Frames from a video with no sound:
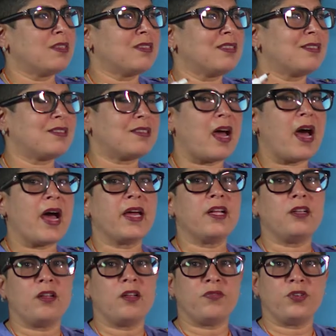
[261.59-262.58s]
the
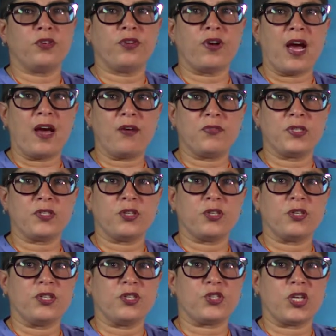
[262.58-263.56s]
style of your graphics
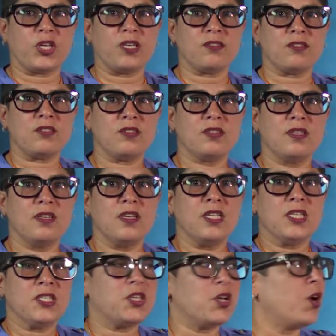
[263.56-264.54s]
are going to change.
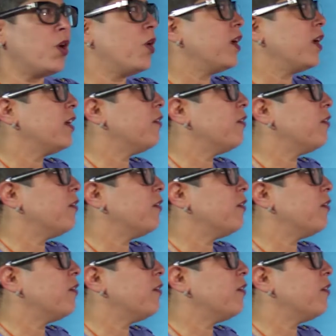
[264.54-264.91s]
So